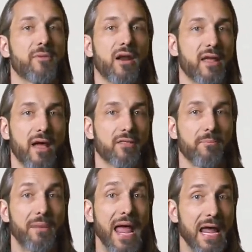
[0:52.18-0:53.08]
from cutting out
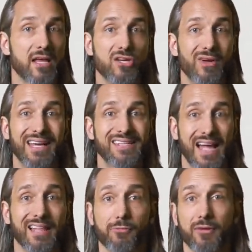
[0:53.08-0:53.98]
the bank and doing
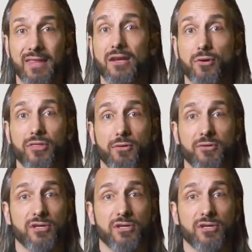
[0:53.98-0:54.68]
exactly what they do with their